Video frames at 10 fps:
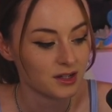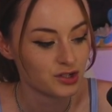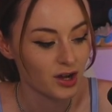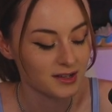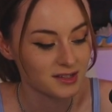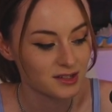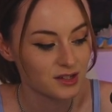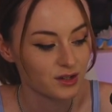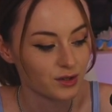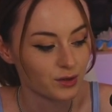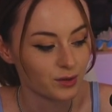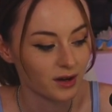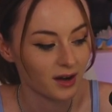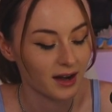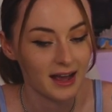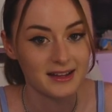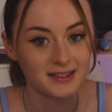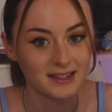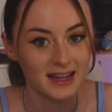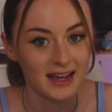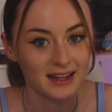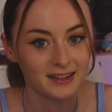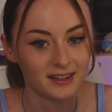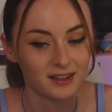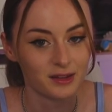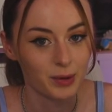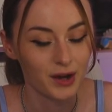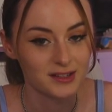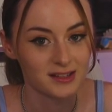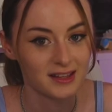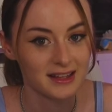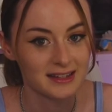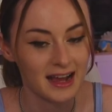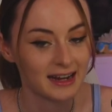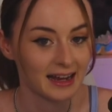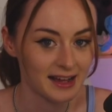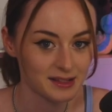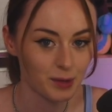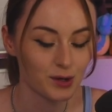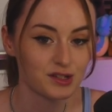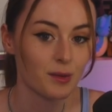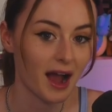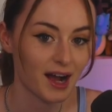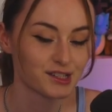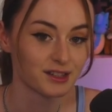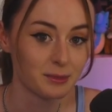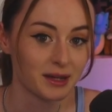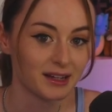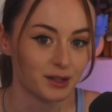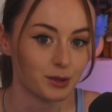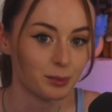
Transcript: just to entertain the person that they're dating, as opposed to actually being a good